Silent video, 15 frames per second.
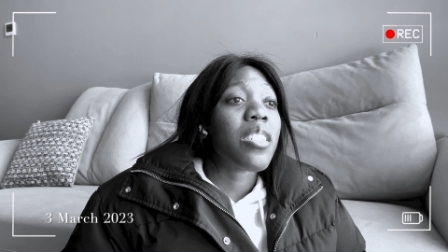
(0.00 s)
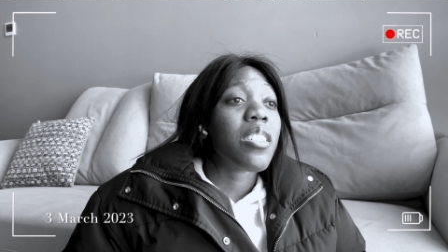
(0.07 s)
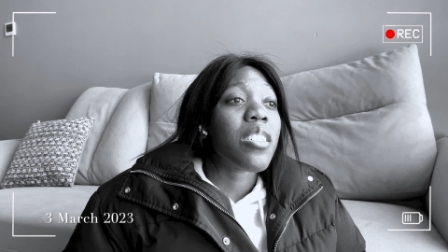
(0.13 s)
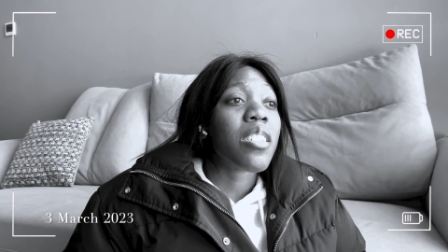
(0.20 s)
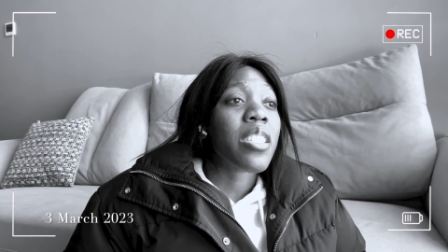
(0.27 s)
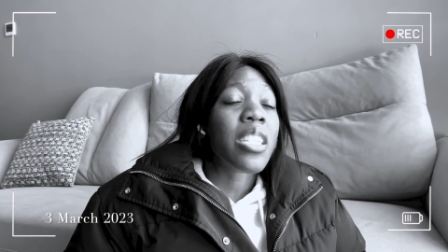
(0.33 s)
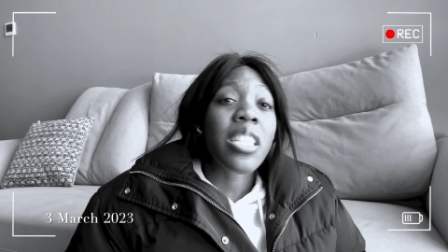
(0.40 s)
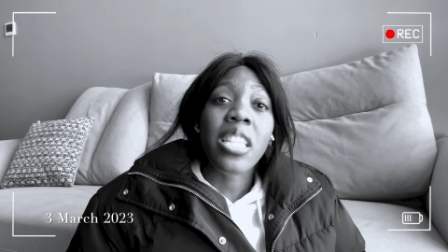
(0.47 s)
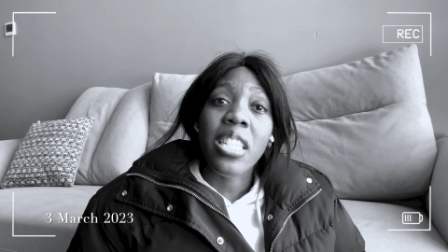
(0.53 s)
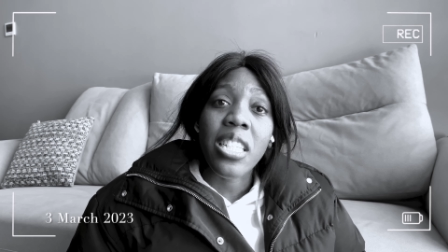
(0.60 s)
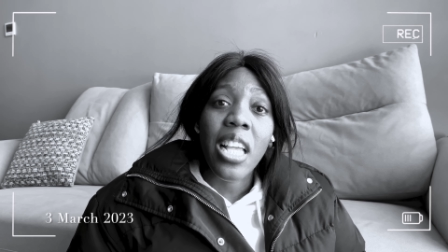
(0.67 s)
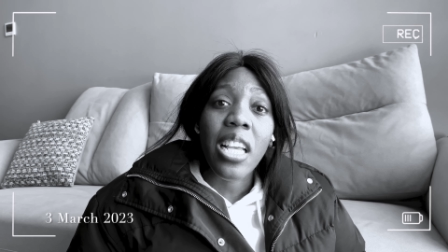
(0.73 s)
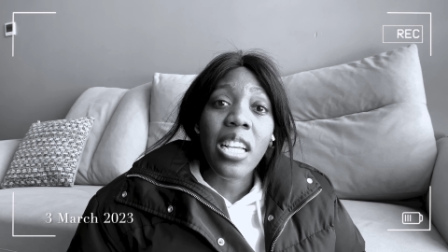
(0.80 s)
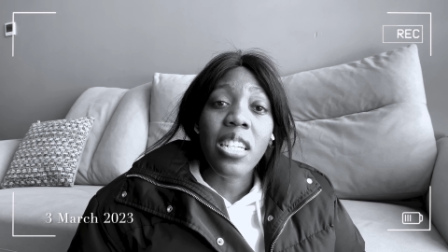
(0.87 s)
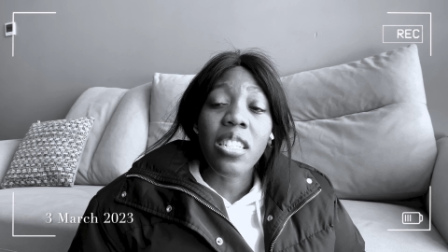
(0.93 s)
Is it the
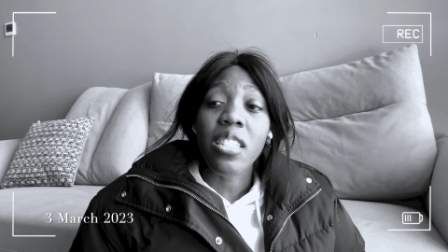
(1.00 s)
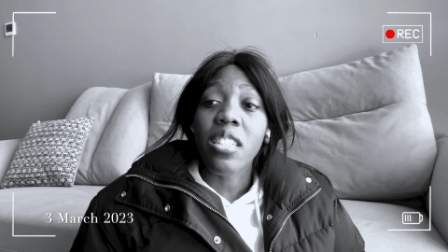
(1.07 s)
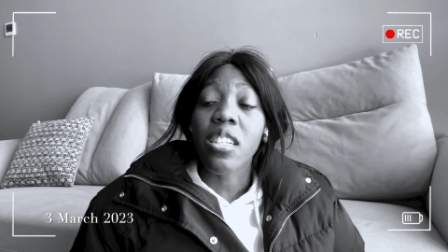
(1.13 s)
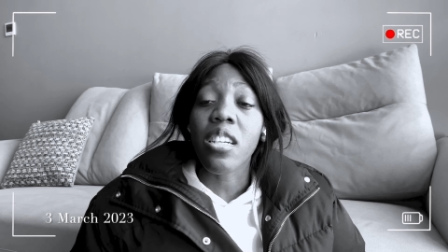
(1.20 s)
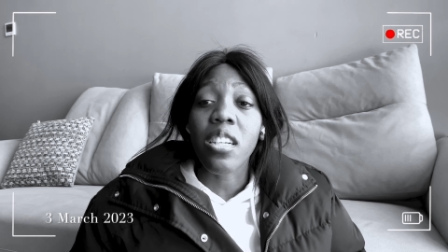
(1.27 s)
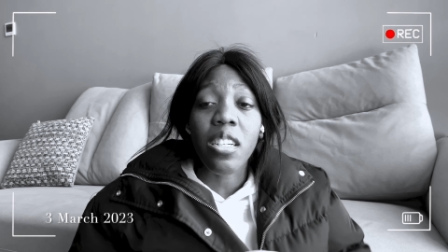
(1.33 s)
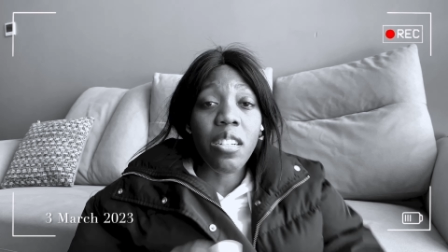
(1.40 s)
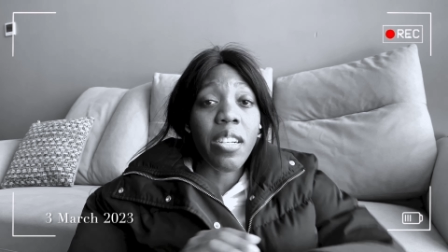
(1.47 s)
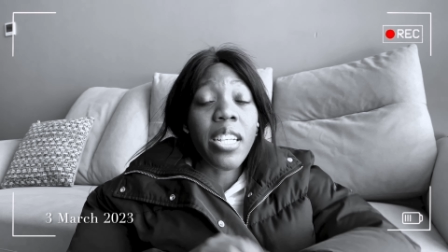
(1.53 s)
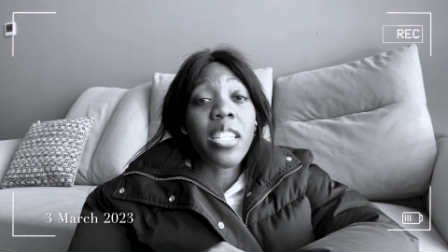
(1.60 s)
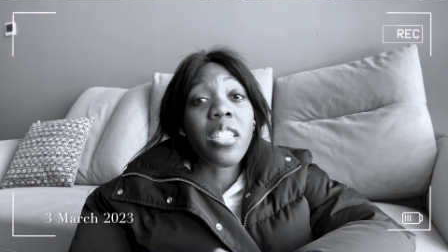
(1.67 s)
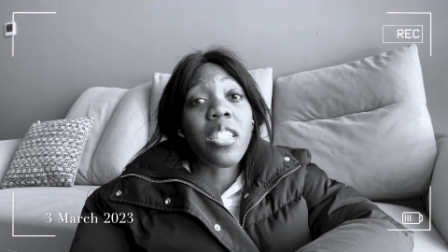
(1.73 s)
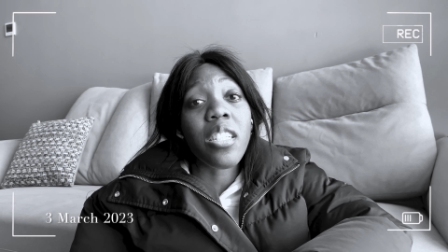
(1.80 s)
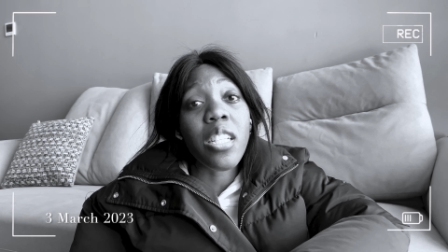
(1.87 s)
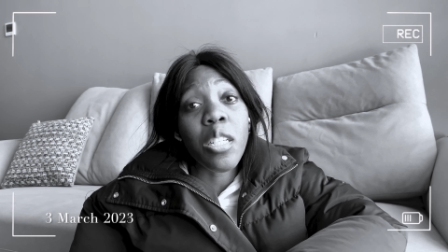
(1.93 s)
second?
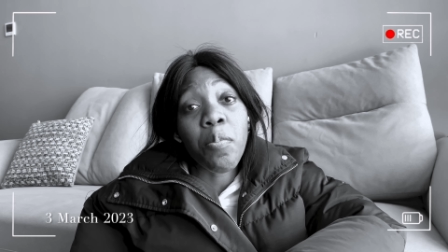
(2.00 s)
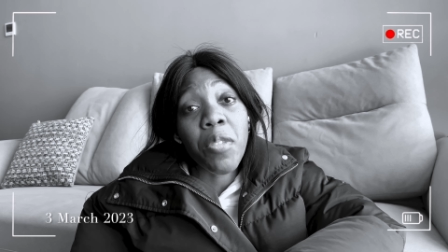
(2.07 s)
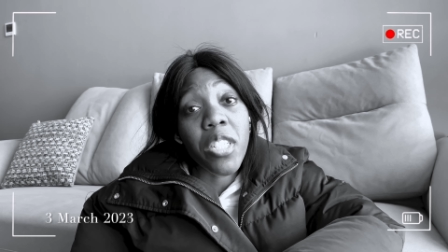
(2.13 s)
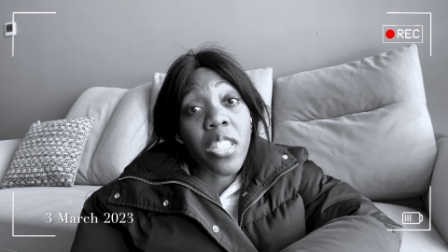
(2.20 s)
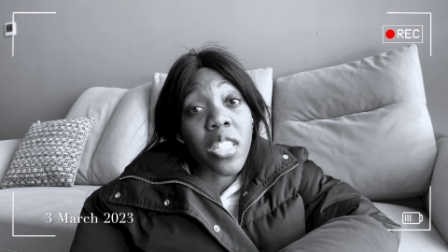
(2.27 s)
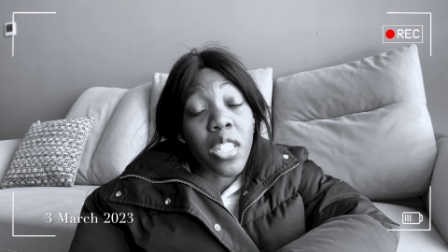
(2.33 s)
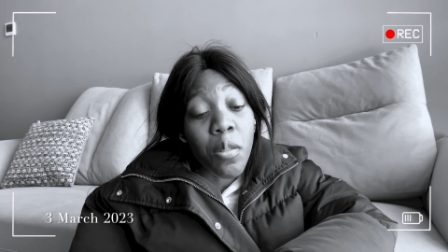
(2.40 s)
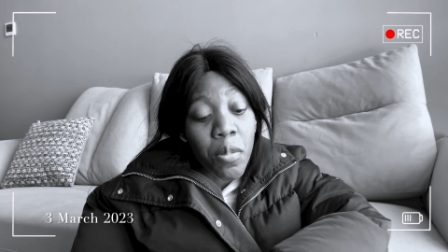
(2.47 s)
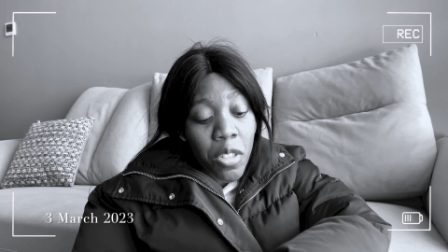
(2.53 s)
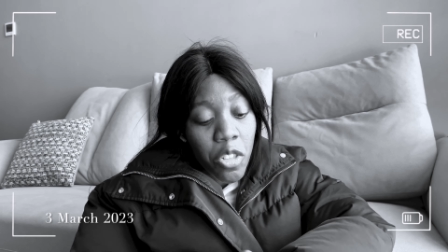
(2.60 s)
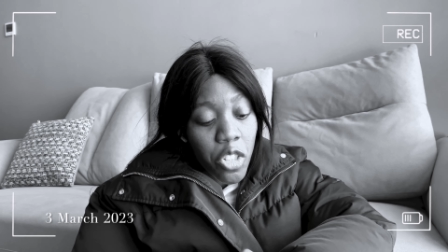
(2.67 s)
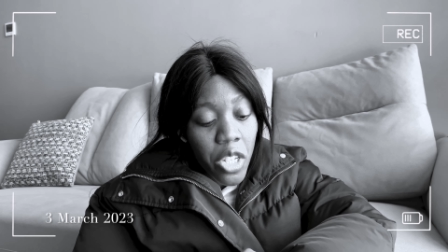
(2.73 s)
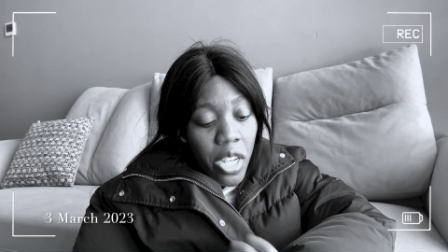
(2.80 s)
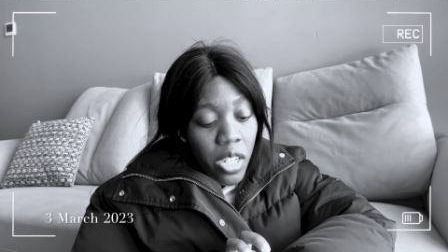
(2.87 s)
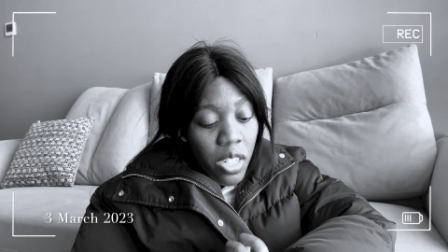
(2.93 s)
Wait, let me just double
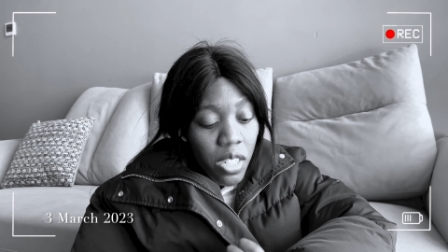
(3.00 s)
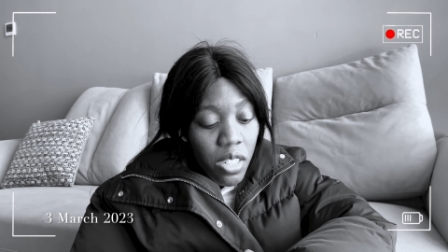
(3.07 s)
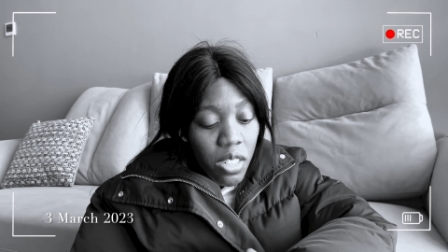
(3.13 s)
check.